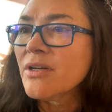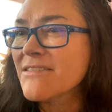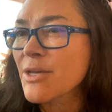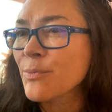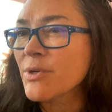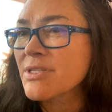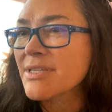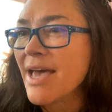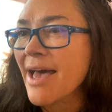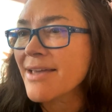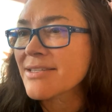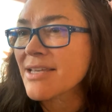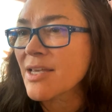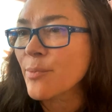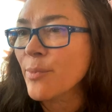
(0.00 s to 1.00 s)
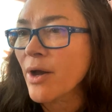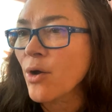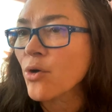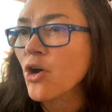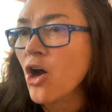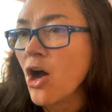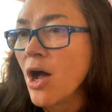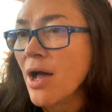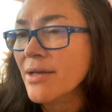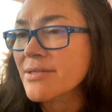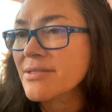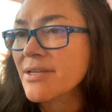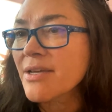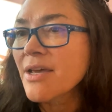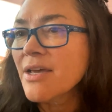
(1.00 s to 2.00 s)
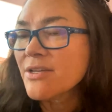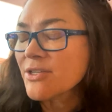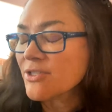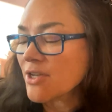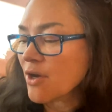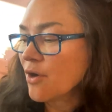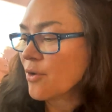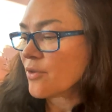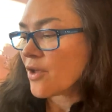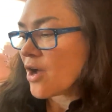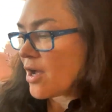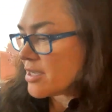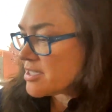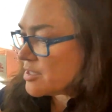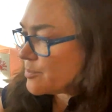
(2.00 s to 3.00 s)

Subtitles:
Someone's asking about cost. So cost